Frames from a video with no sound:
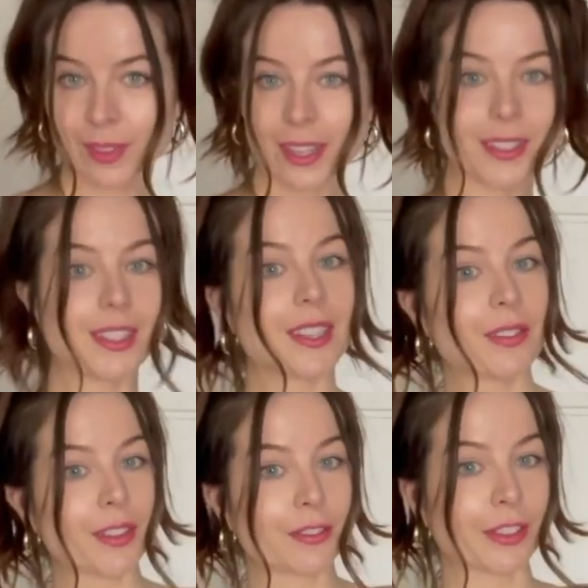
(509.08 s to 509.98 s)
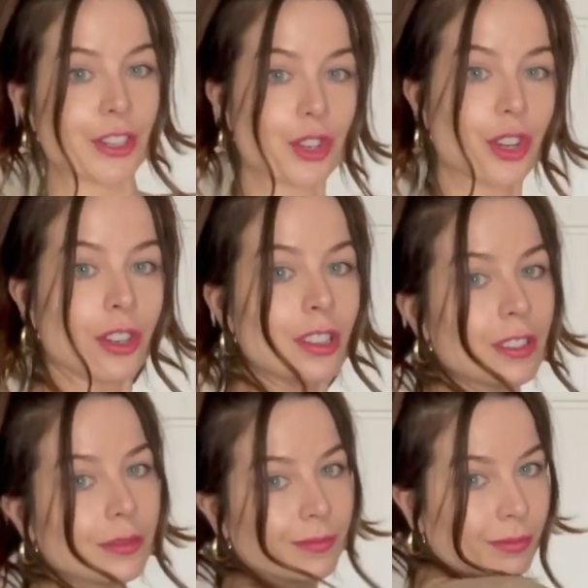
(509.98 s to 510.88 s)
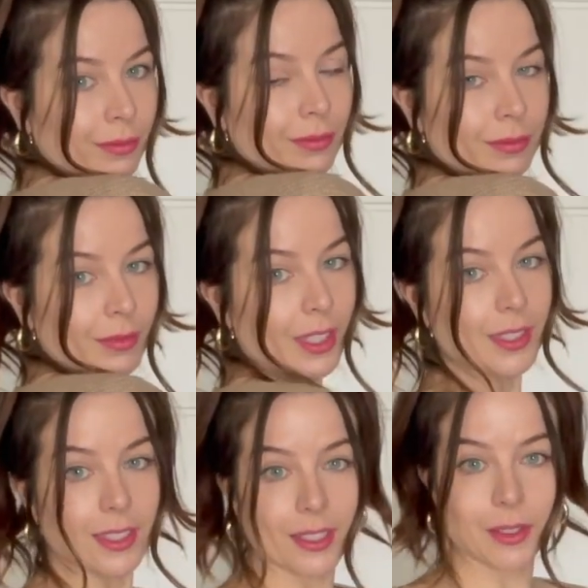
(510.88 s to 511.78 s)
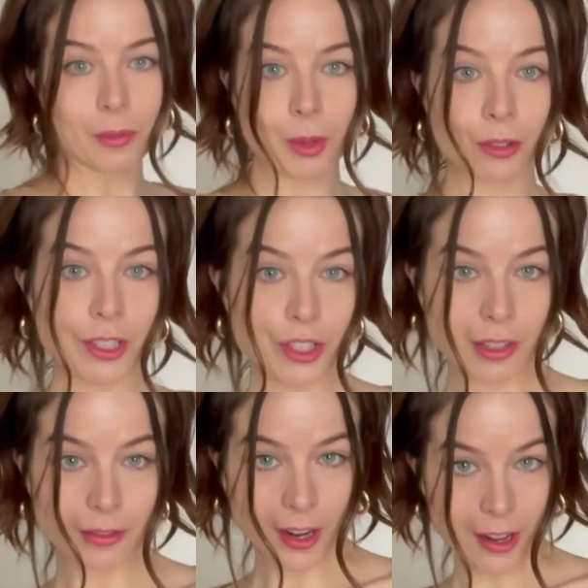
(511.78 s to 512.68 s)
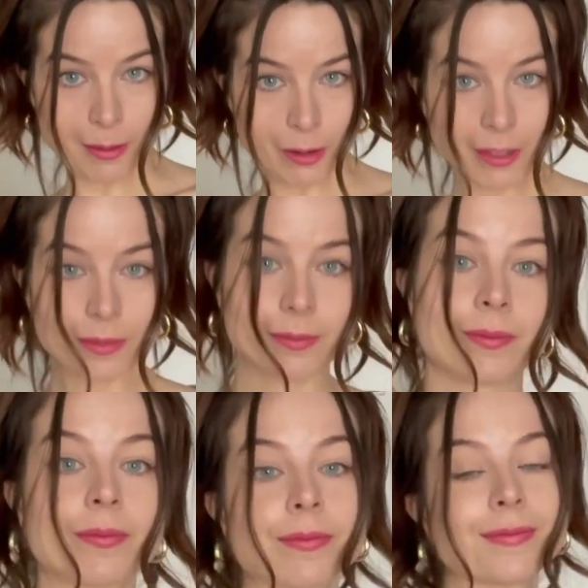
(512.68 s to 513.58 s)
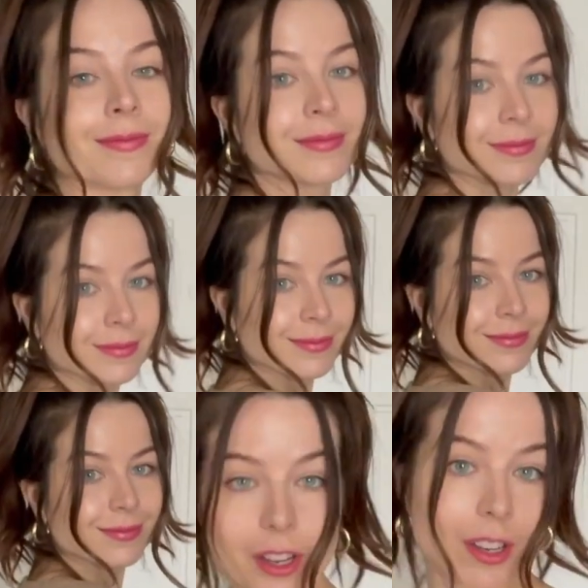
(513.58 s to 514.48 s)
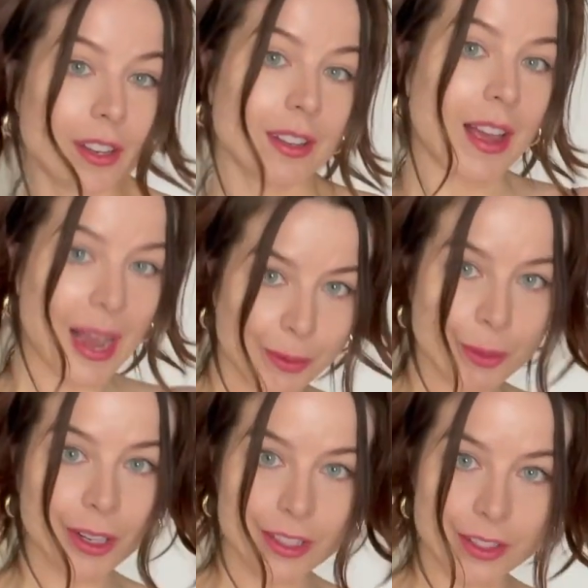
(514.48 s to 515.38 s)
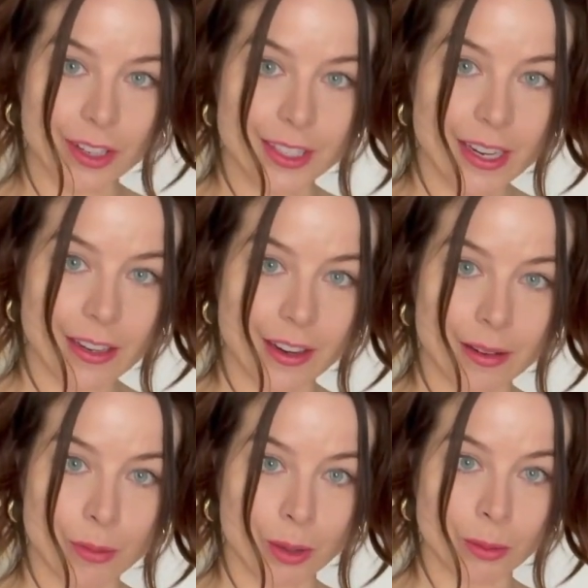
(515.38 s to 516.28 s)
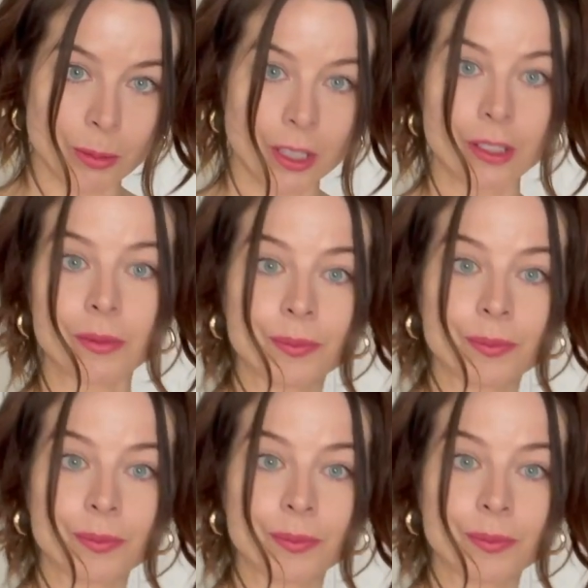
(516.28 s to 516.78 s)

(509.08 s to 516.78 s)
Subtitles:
Is it giving French girl? Is it giving Parisian vibe? Look, I would wear this on a date night, probably.